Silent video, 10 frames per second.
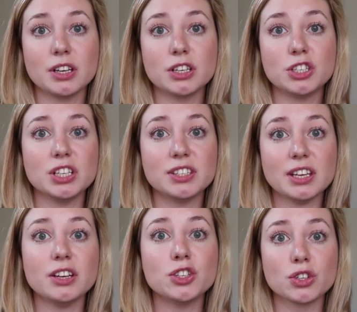She
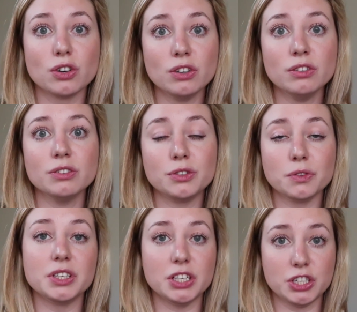said she'll do
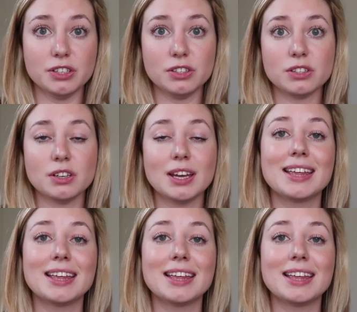the dishes.